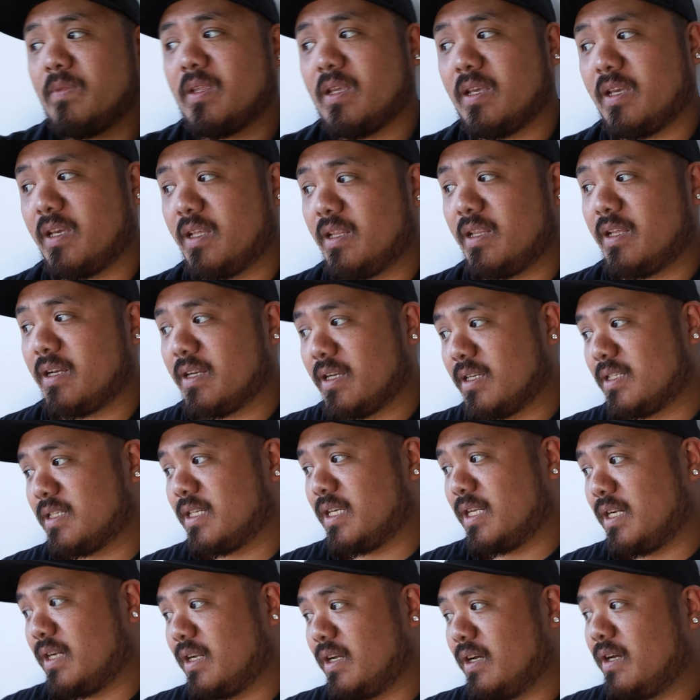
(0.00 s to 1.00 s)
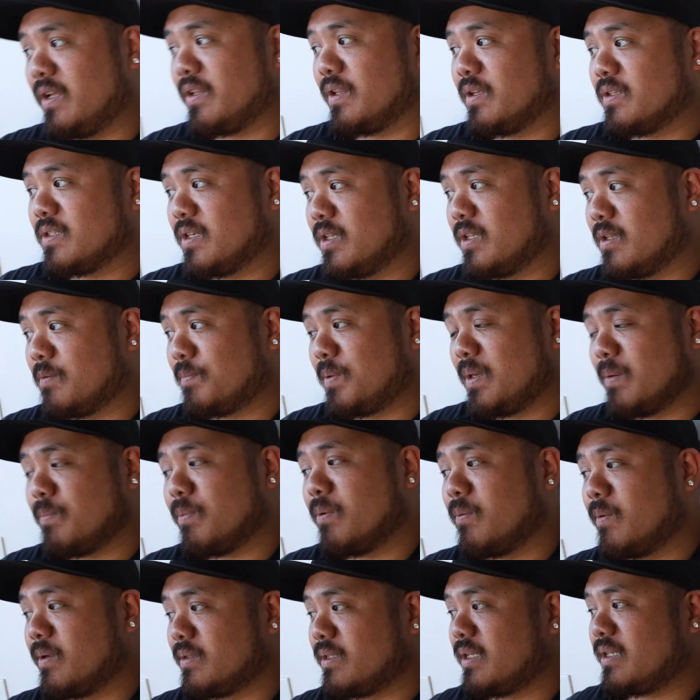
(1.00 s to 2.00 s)
and like I said, all these other
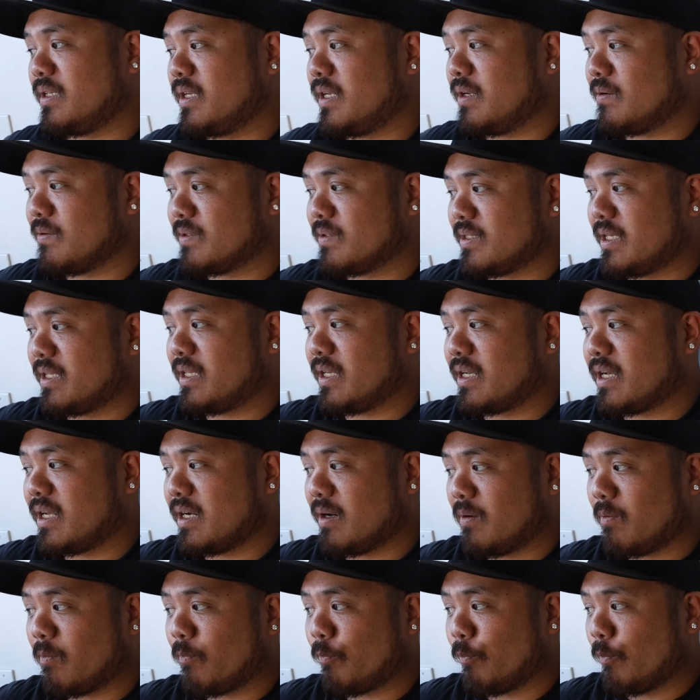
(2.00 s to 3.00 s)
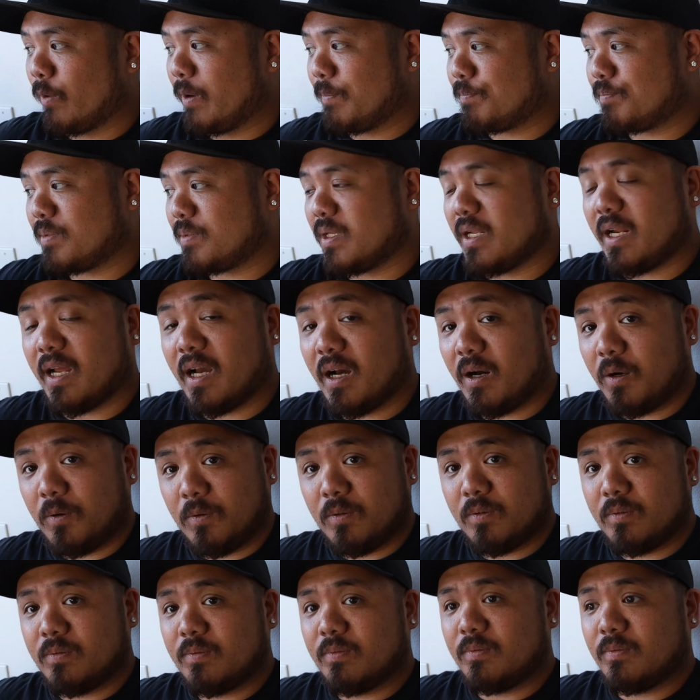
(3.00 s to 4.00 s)
people, what they did was that they kind of ripped it out,
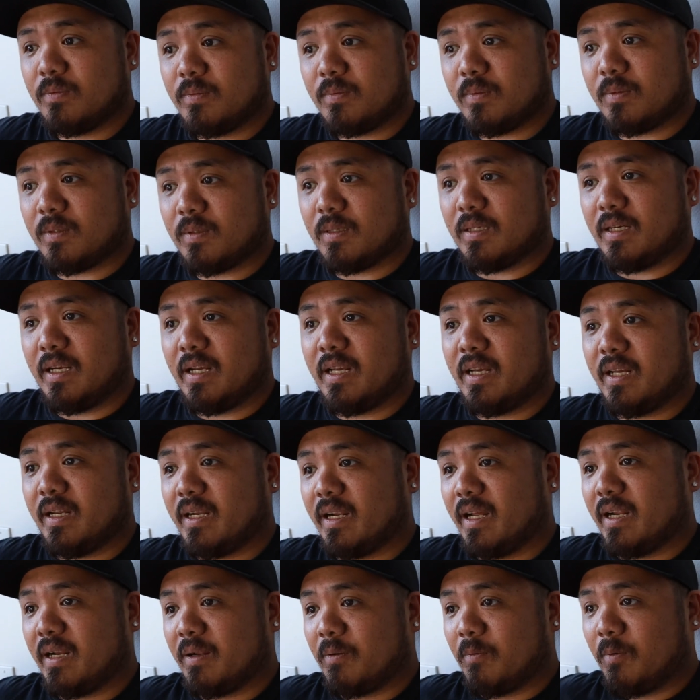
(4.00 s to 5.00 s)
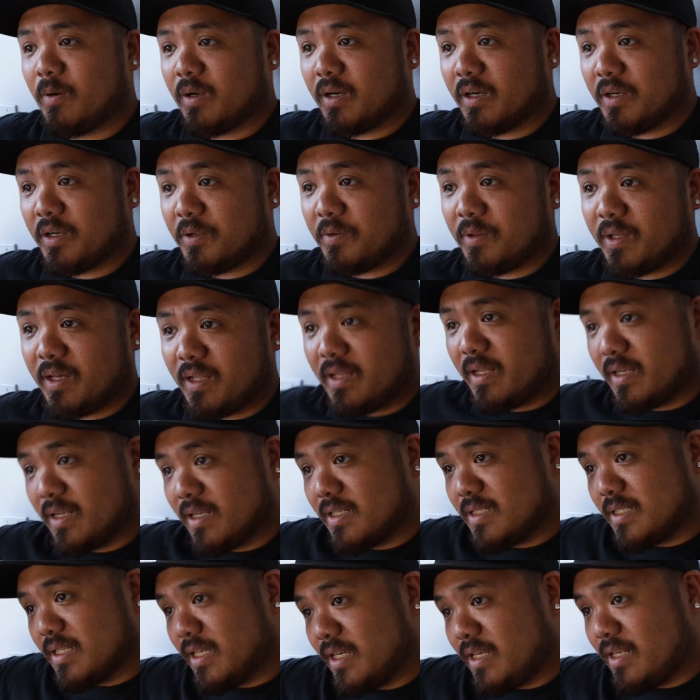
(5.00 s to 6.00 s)
and I didn't want to do that, like I
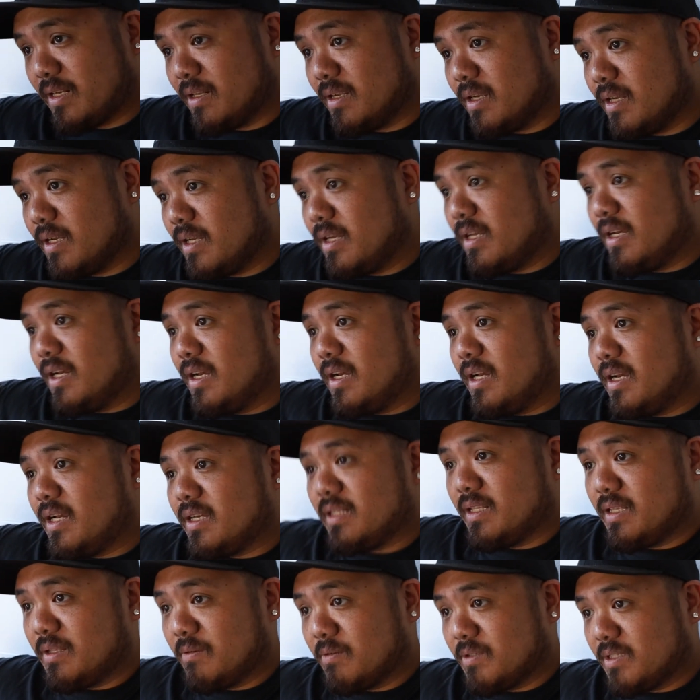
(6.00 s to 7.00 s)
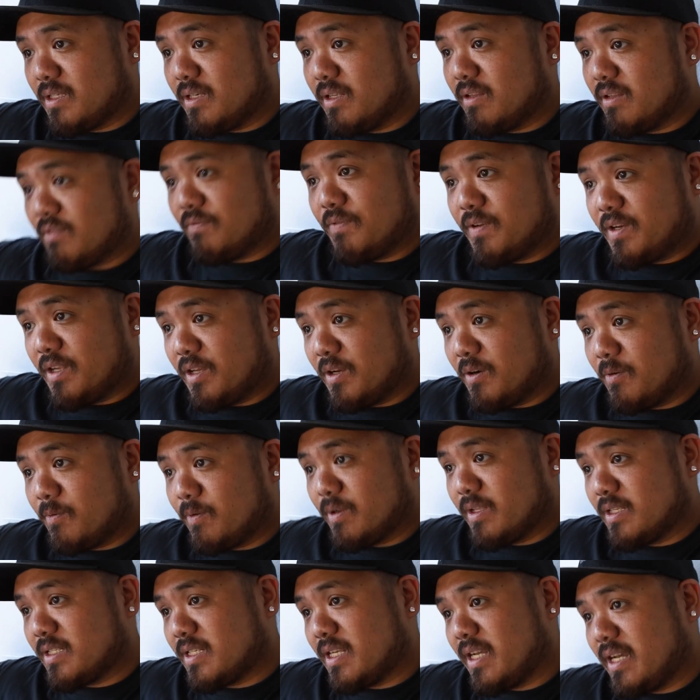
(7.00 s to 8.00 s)
said. And then there was another video
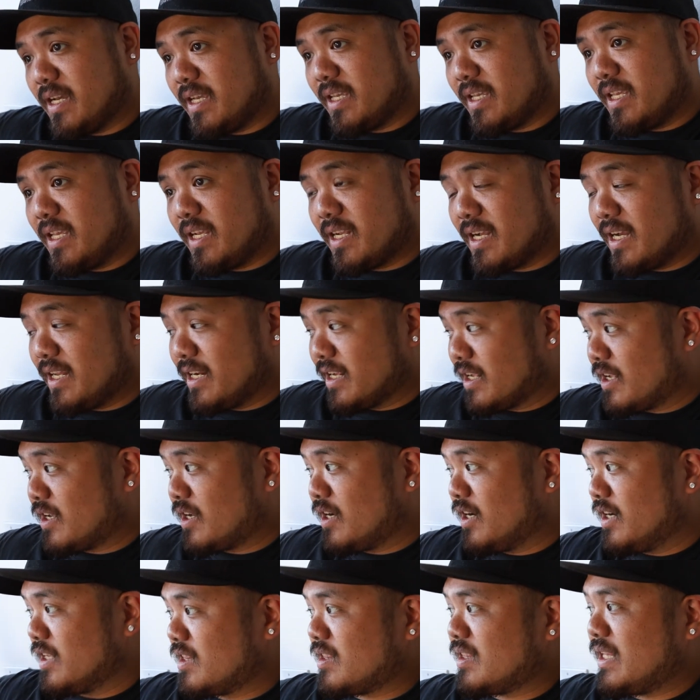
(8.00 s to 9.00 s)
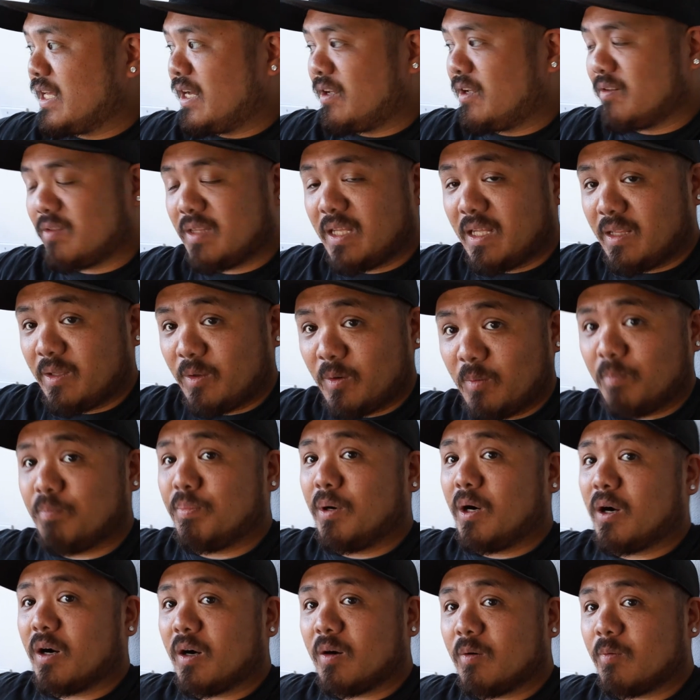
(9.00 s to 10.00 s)
where this guy, he kind of cut out that little
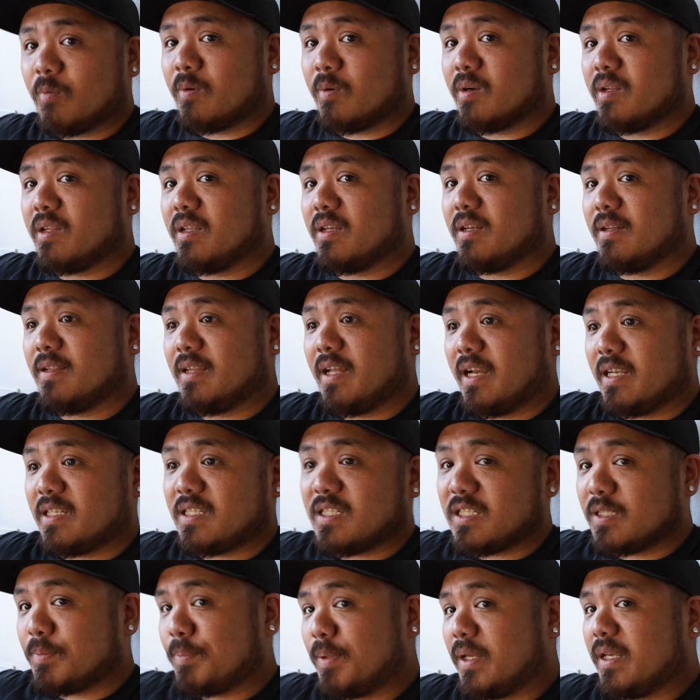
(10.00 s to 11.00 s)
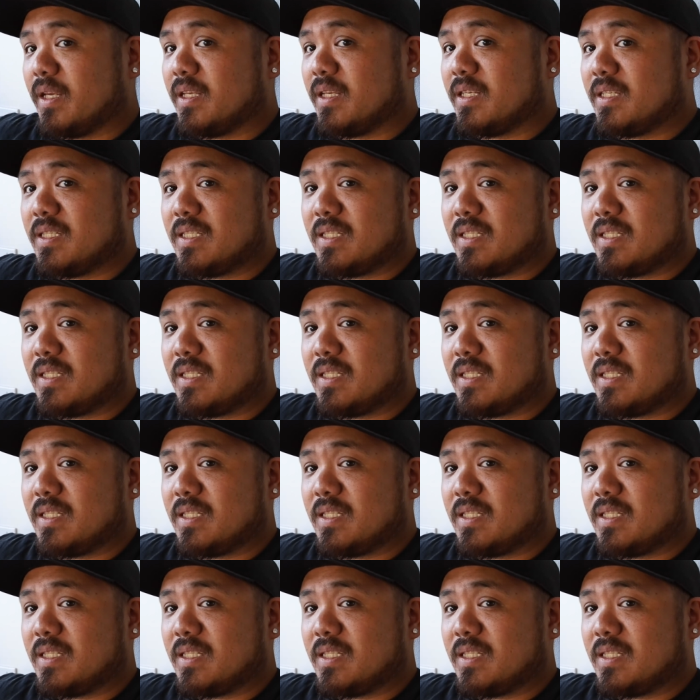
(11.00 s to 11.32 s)
bar where the license plate